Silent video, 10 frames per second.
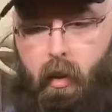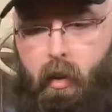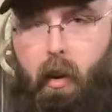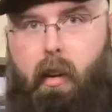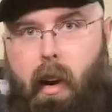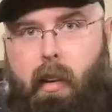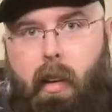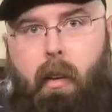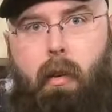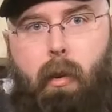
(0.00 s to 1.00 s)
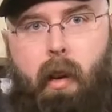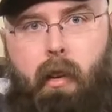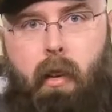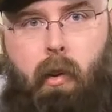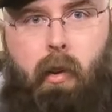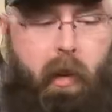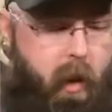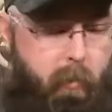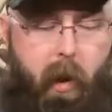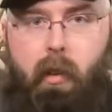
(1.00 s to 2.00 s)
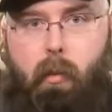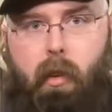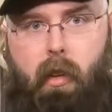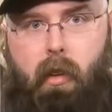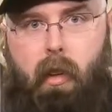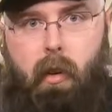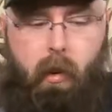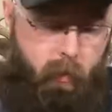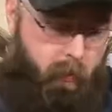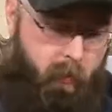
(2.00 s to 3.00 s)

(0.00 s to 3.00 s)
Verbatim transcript: All right, we got her all cleaned up. We're good to go. Oh,